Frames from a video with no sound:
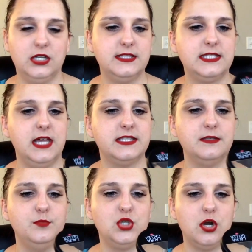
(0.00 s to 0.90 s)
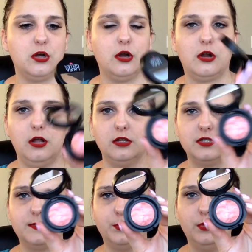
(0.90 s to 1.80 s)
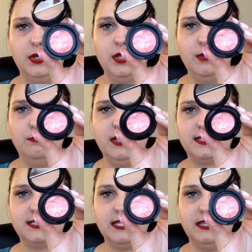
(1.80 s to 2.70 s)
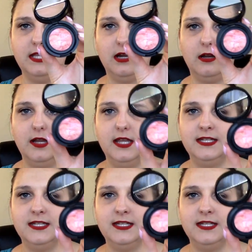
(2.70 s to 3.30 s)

It's got some darker colors mixed in there.